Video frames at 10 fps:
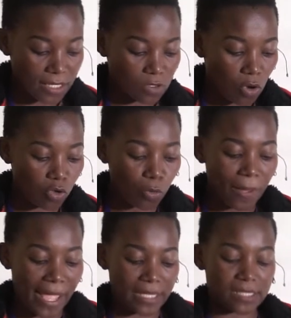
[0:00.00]
is
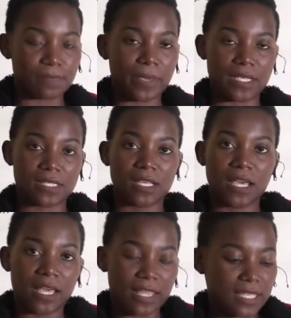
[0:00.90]
occupying space.
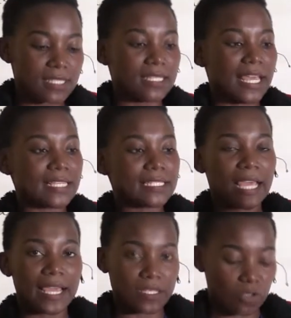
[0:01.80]
This
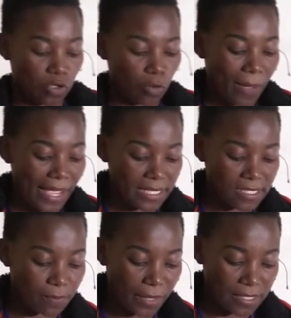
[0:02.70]
duster is occupying
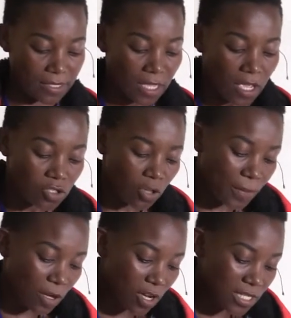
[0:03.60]
space. So
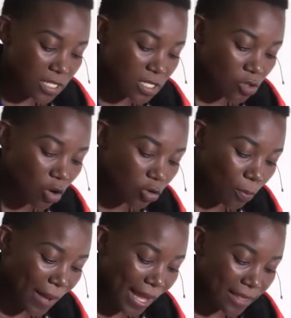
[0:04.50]
because it is
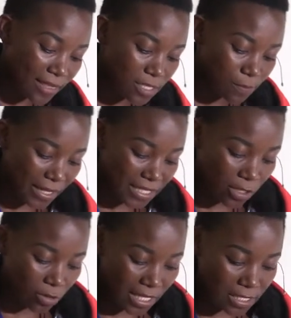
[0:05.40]
occupying this
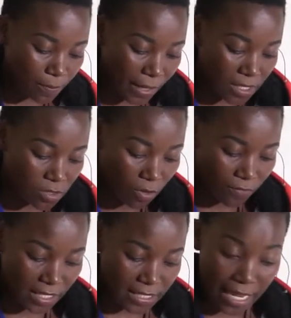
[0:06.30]
particular space
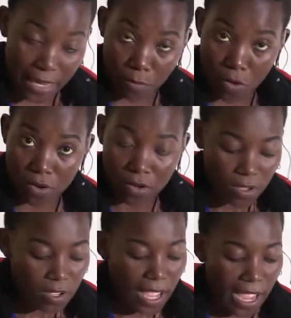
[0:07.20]
of the table,
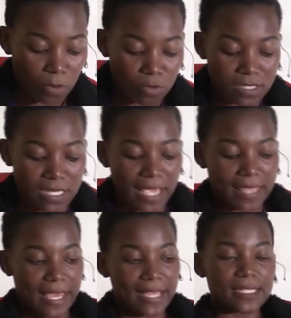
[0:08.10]
I will
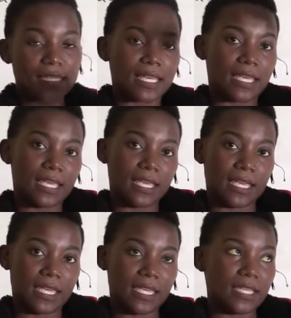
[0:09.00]
say that
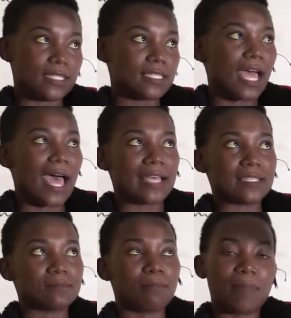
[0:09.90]
it
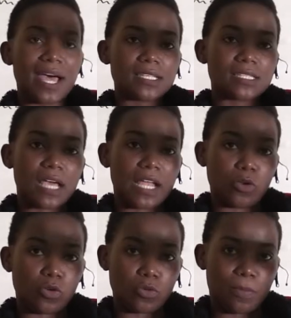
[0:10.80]
has mass
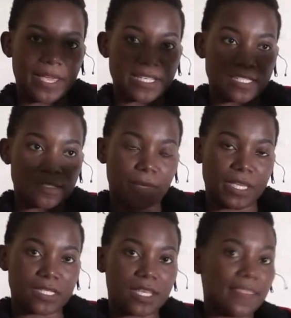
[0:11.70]
and occupies
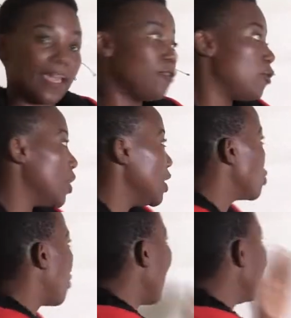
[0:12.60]
space. Therefore, it
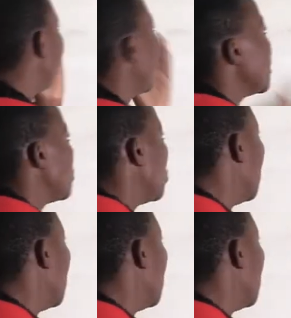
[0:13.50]
qualifies to